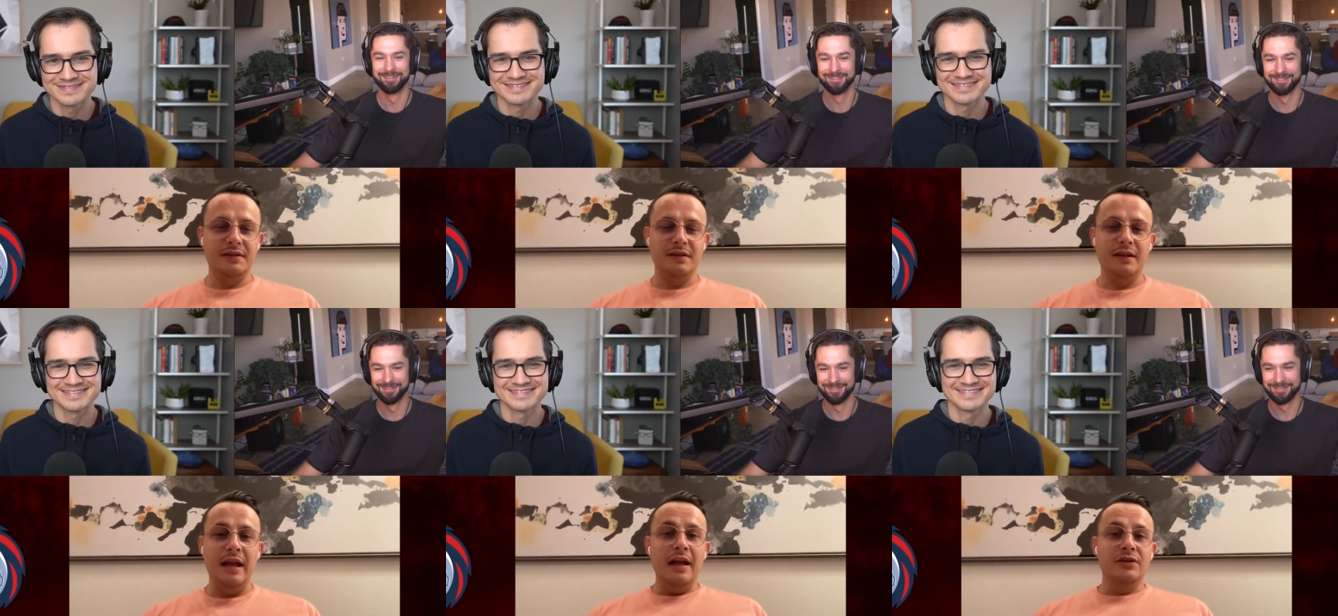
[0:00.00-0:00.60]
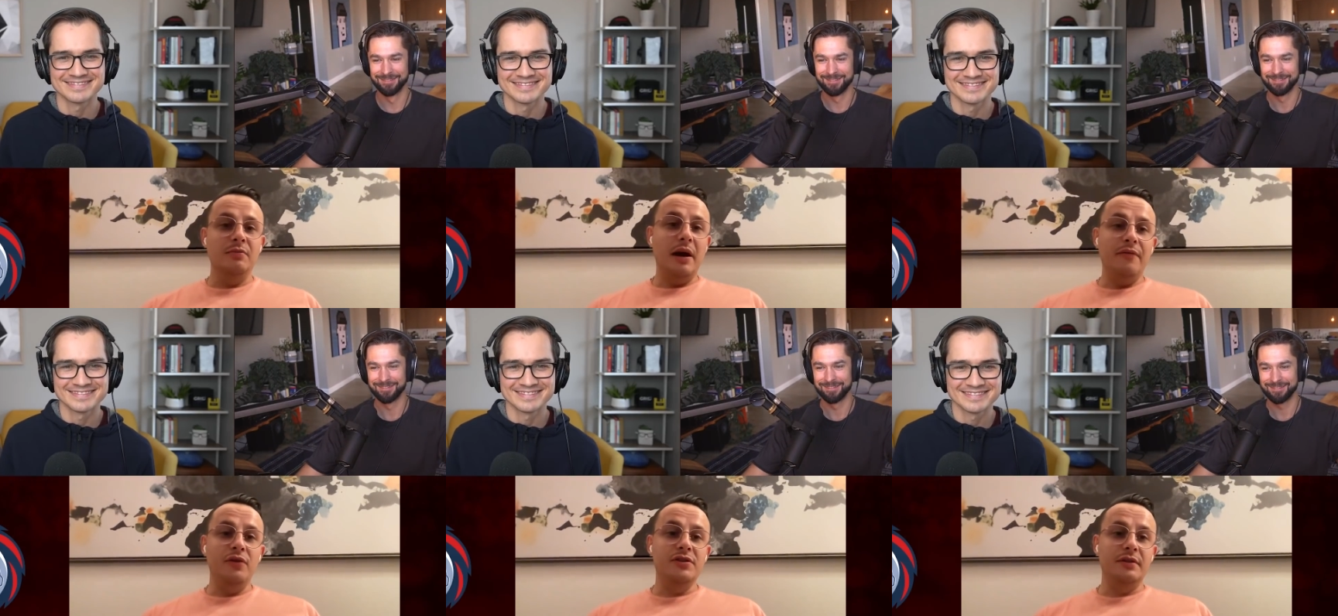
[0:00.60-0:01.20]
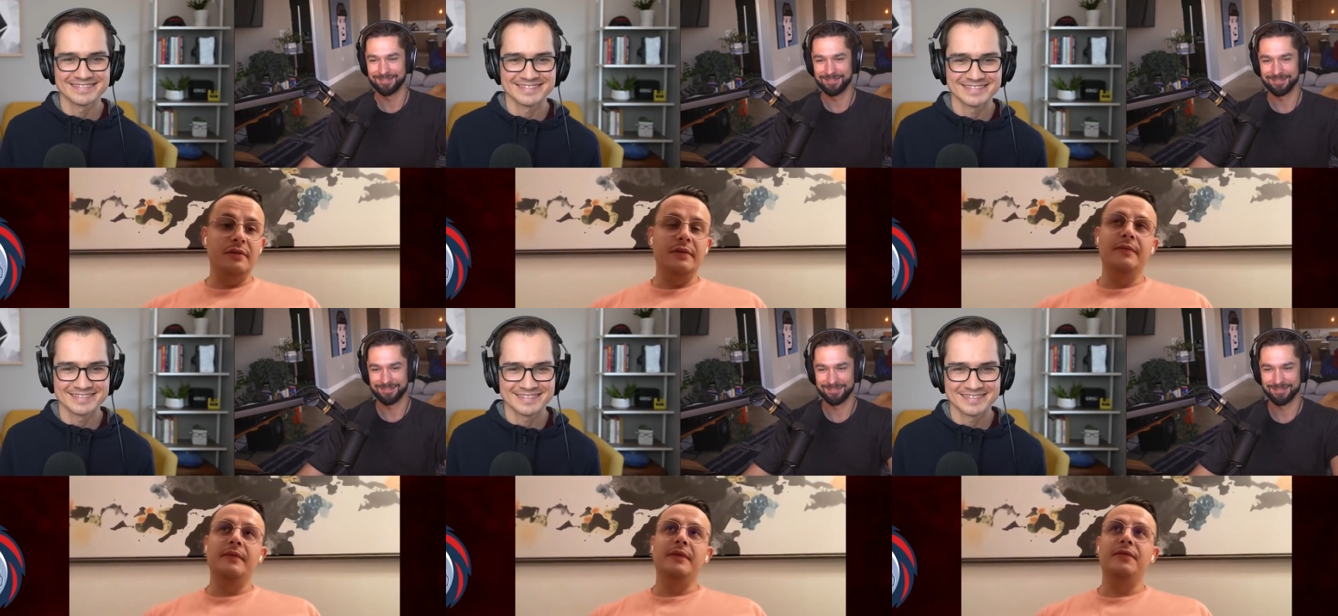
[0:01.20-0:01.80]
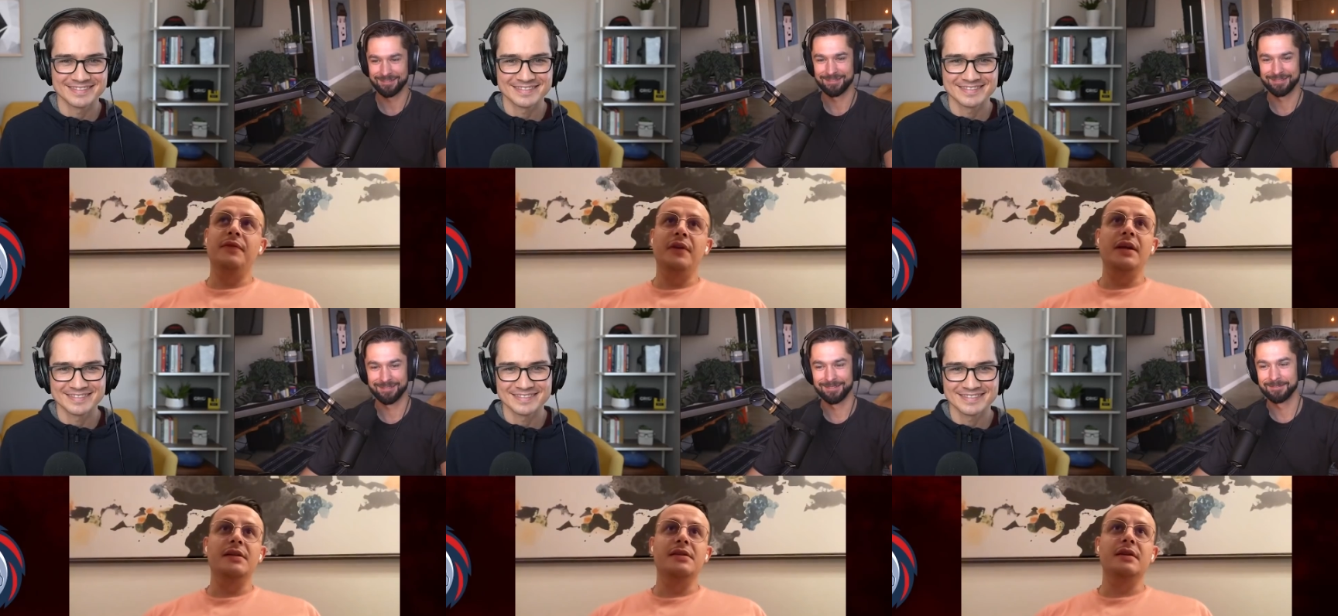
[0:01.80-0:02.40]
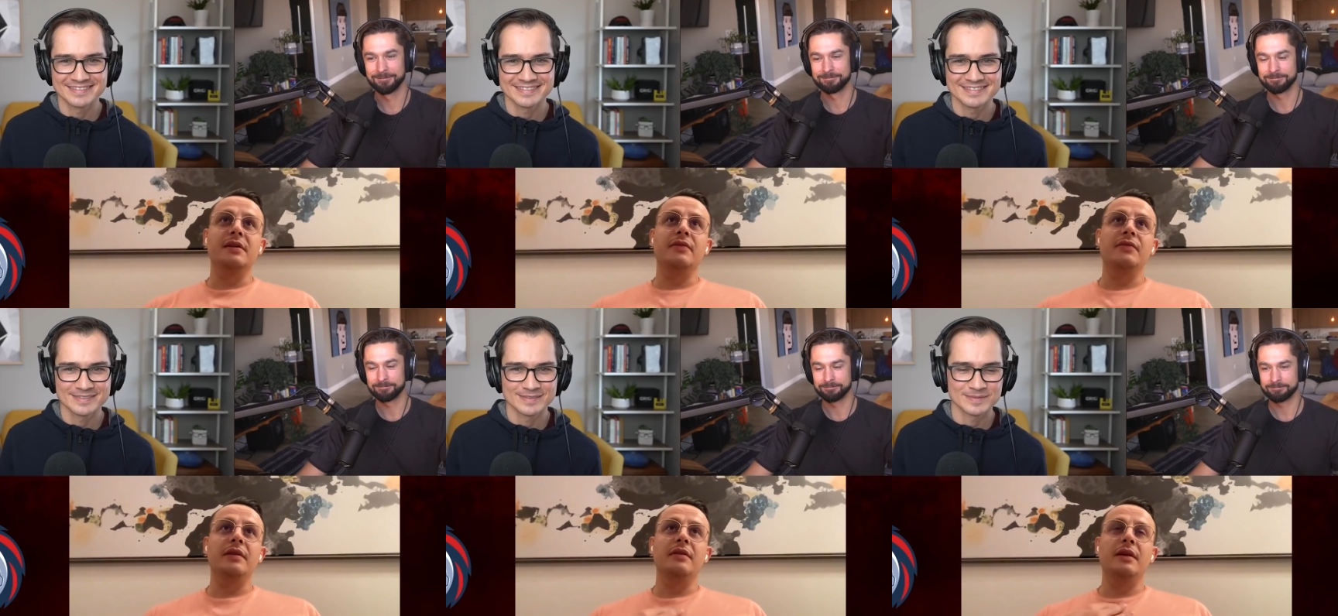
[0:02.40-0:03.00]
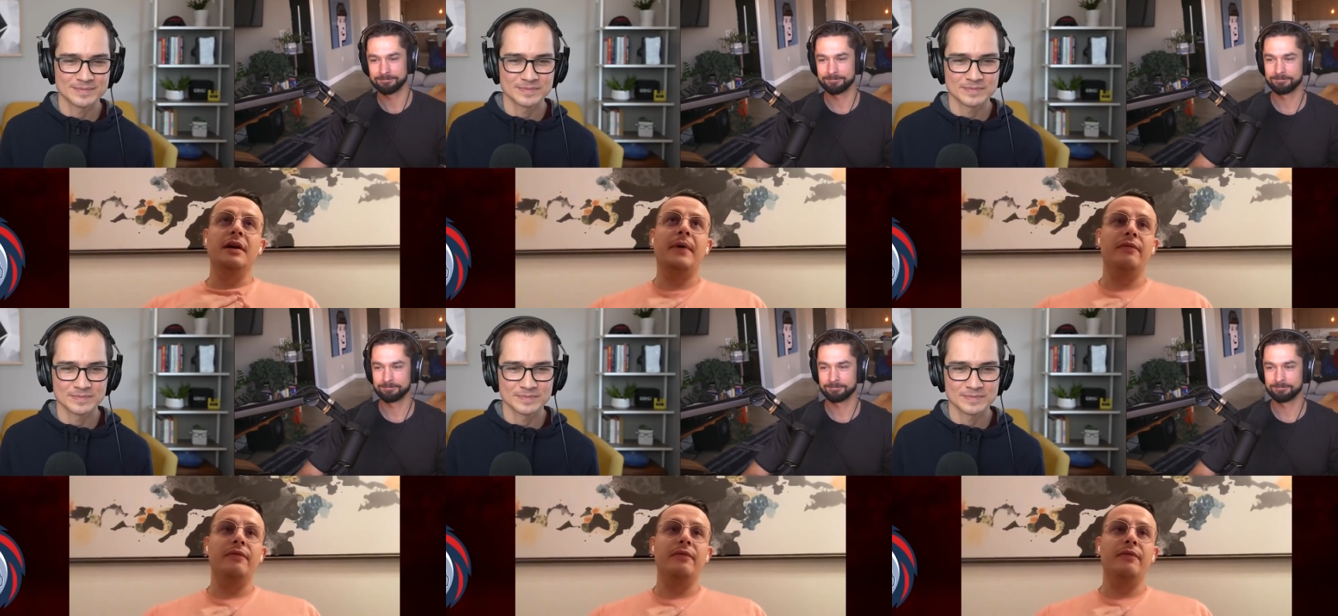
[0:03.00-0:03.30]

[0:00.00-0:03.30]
Speaker 1: uh, so my first, the, the thing is, uh, when uh,